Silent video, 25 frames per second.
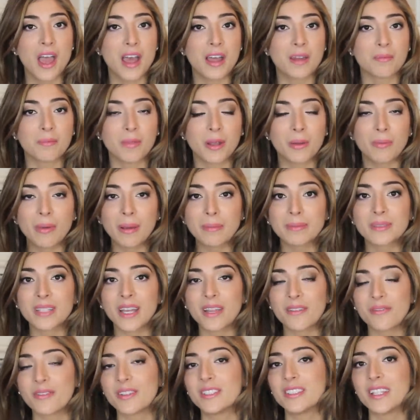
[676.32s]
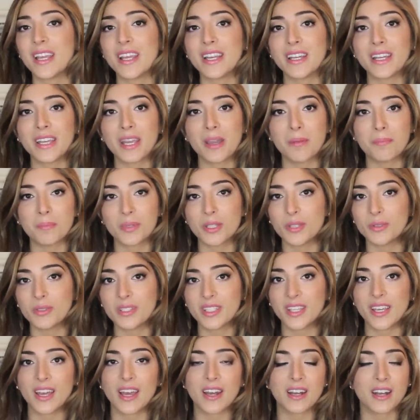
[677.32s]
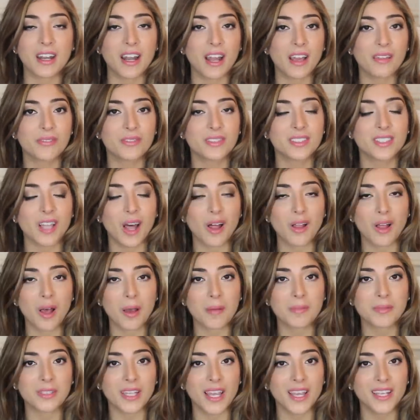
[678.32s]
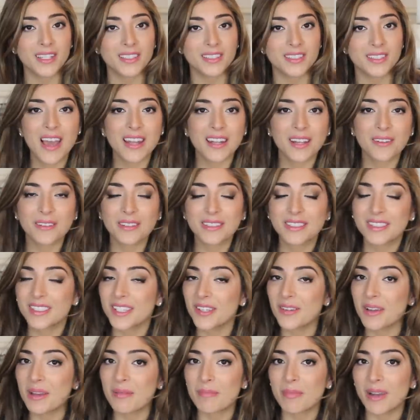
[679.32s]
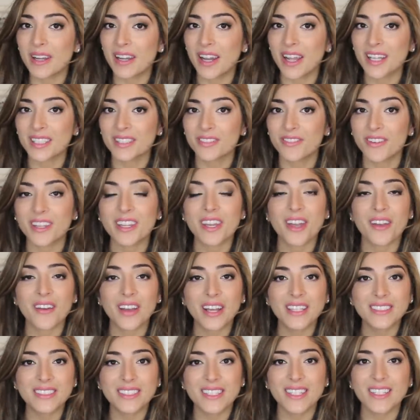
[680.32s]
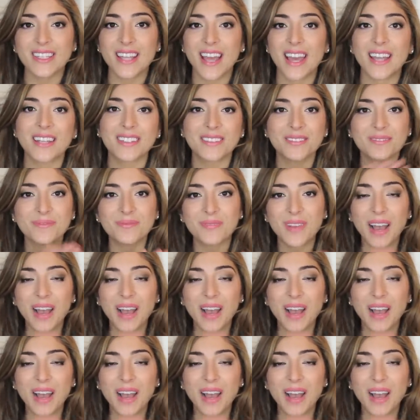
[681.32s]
and my website for daily beauty and lifestyle updates. And I will see you in my next video. Until then,